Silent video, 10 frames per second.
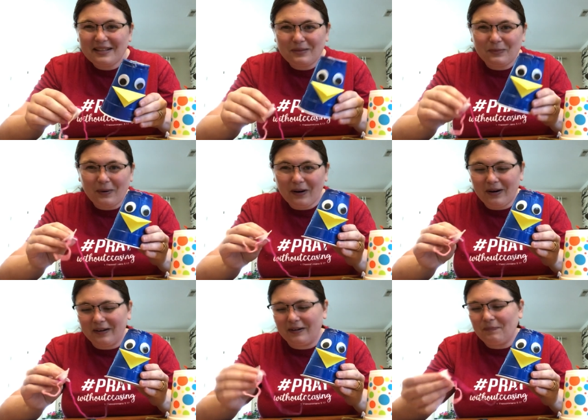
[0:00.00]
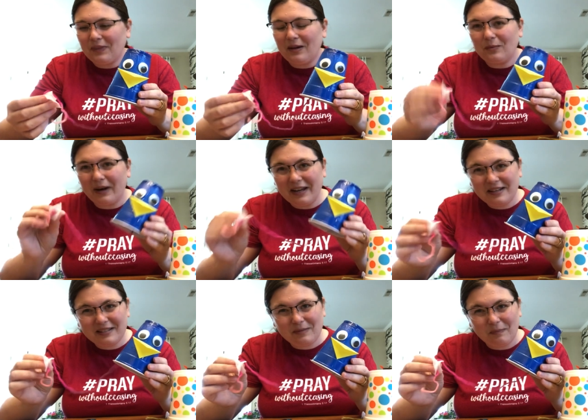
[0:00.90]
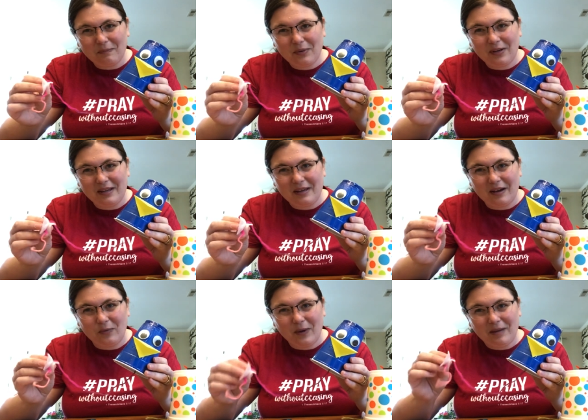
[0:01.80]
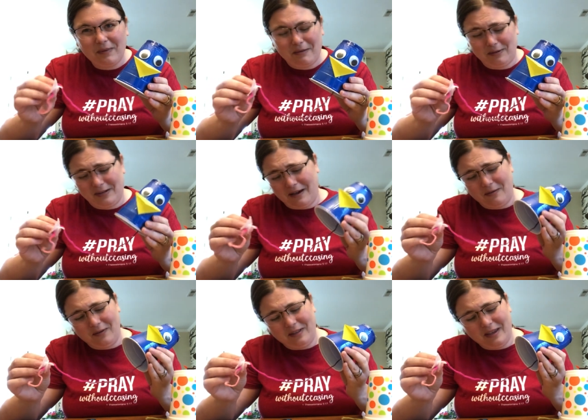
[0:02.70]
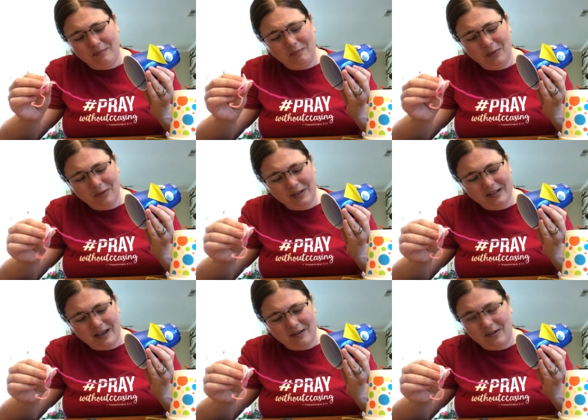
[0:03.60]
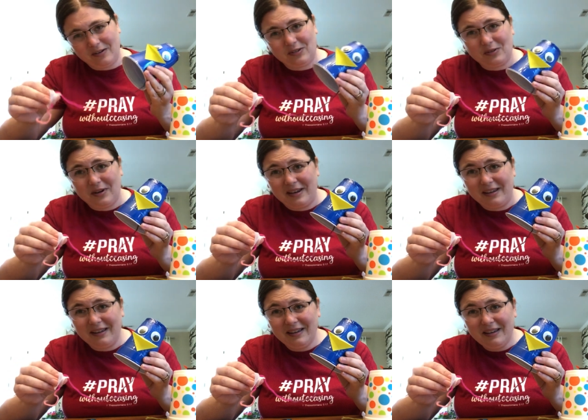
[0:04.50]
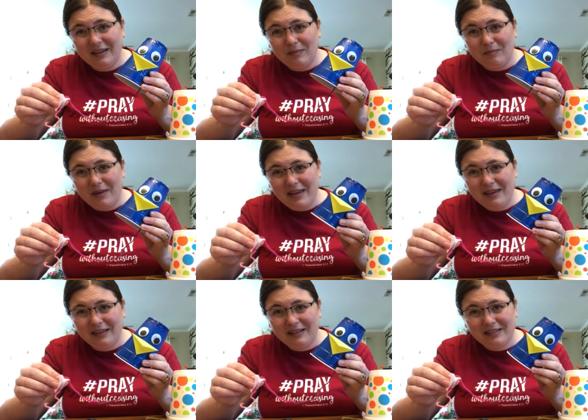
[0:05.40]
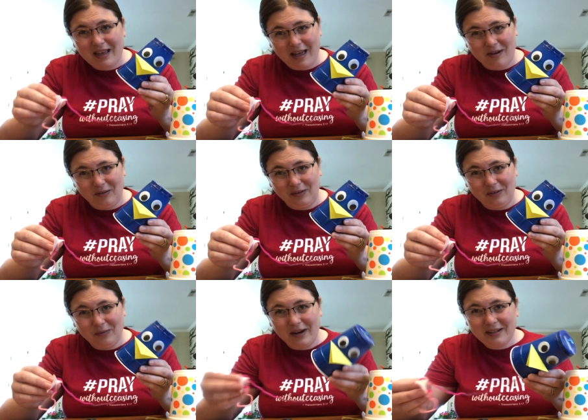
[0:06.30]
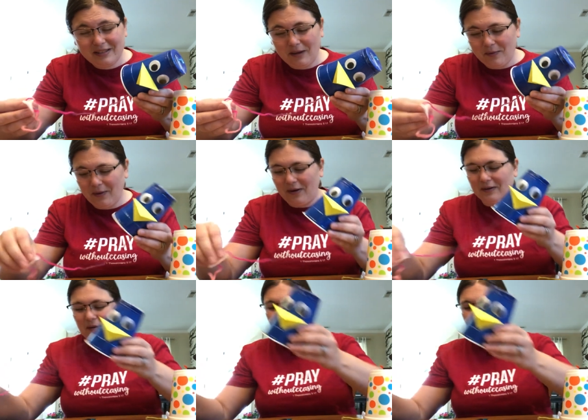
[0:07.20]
this work? Why does putting a wet paper towel and pulling down on a string make sound? Why does that work?